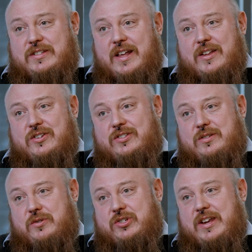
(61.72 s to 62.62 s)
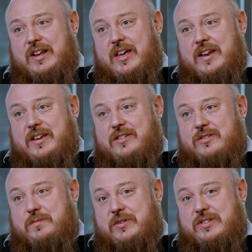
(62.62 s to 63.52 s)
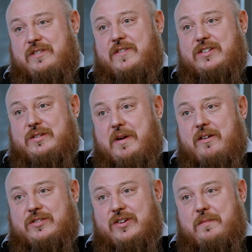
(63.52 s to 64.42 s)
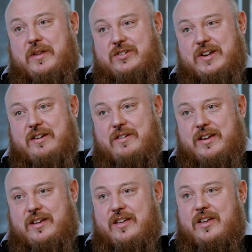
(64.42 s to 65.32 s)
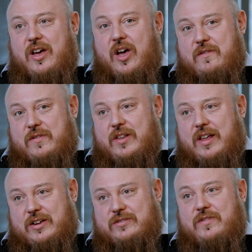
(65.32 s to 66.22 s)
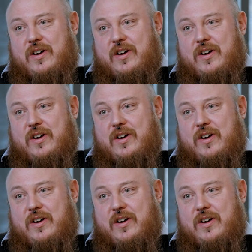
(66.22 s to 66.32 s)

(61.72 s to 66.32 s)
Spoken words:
intelligence and machine learning specific to maritime engineering over the last